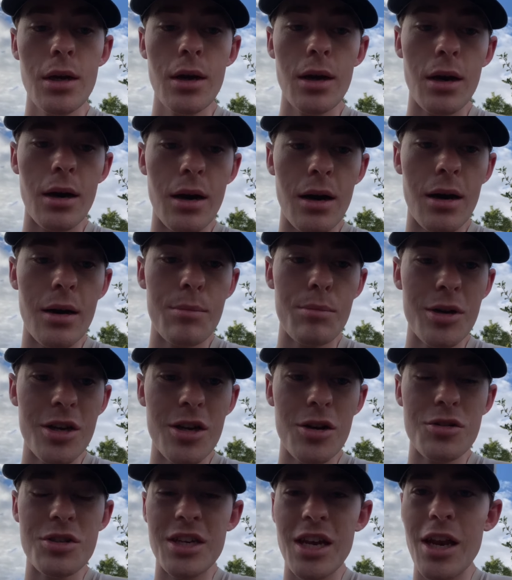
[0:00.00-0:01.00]
But,
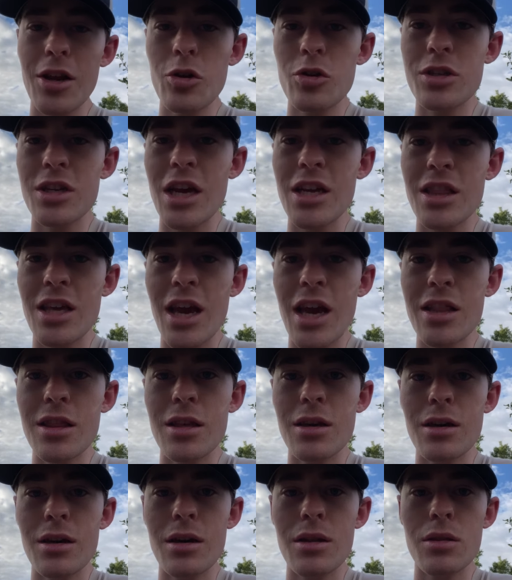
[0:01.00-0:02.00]
you know, San Diego State, they had
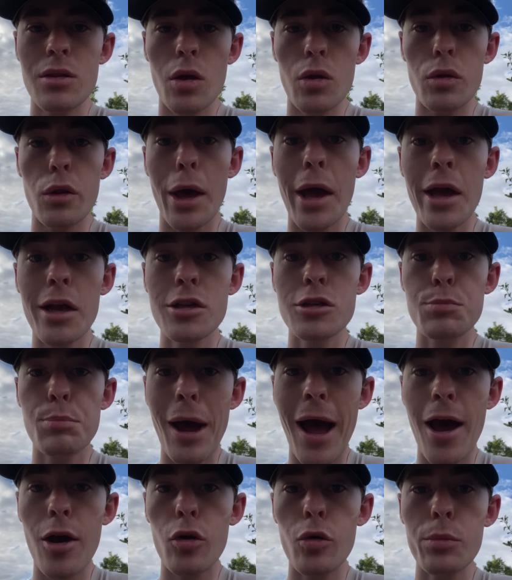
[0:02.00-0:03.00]
the legs
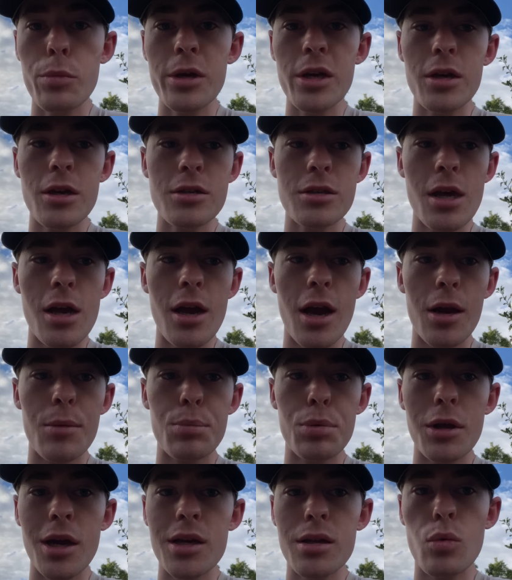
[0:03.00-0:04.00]
battle because they had
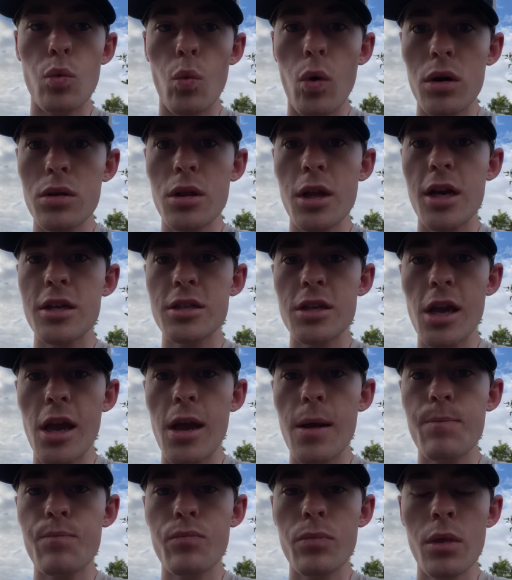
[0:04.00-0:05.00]
played 1 less
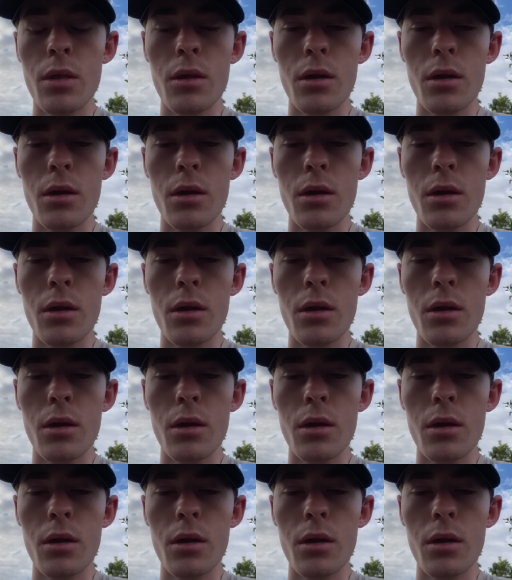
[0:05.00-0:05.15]
game.